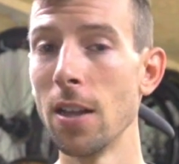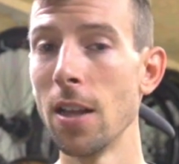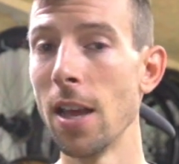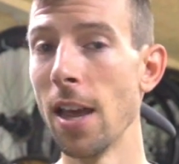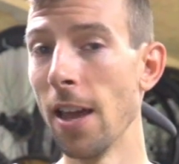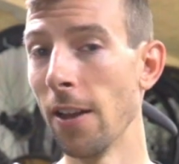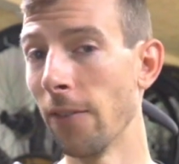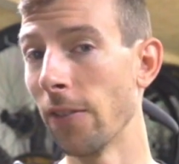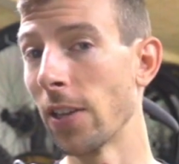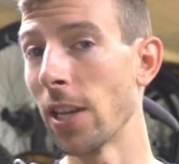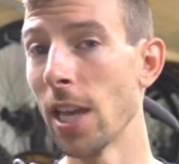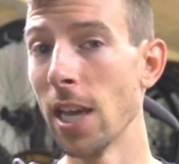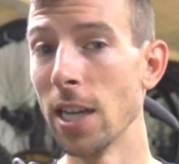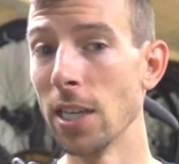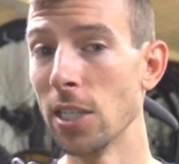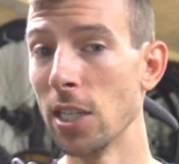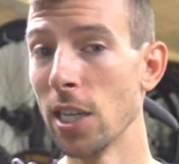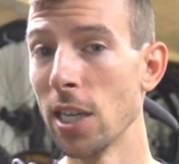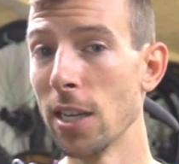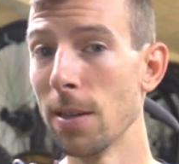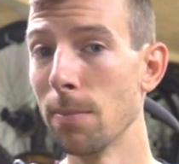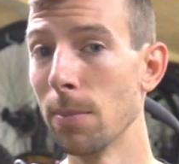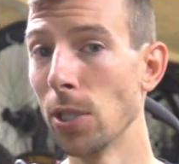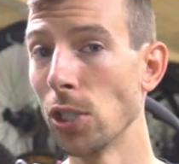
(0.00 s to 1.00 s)

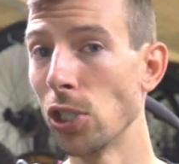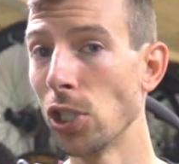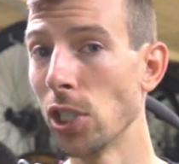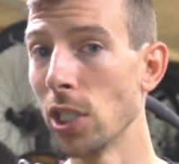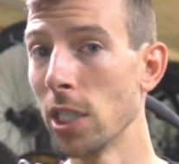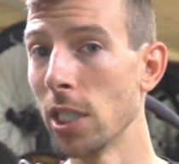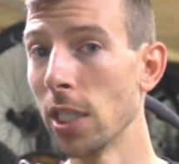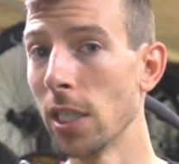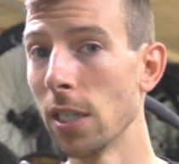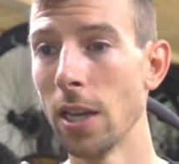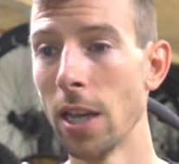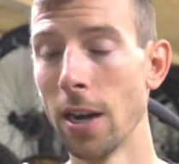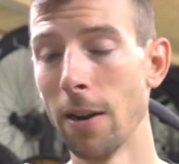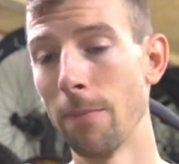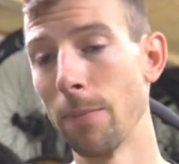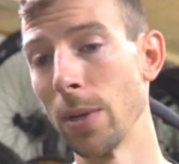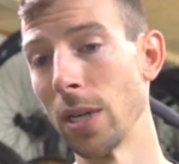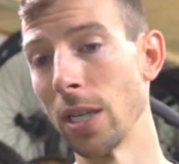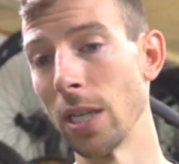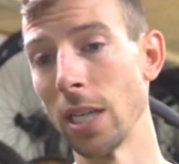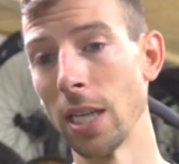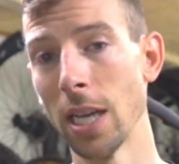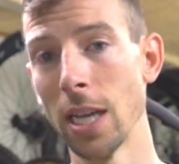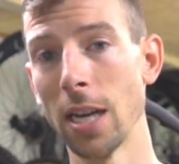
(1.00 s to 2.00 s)
FKT machine, and I've
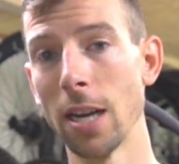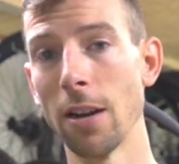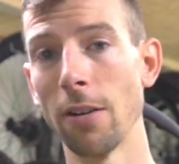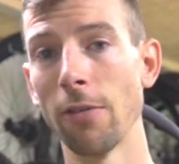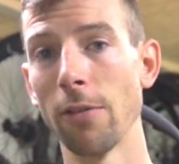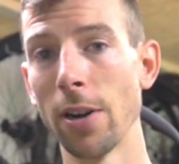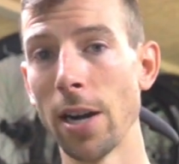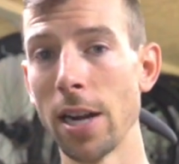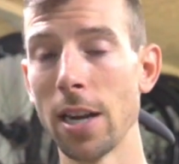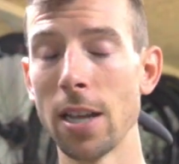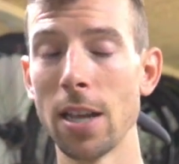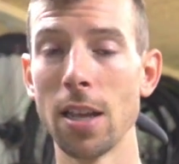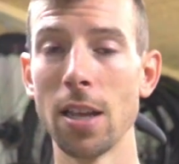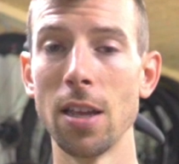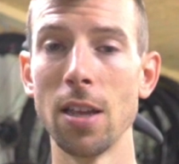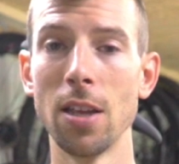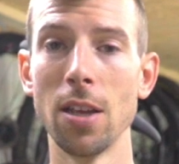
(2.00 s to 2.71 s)
been getting it ready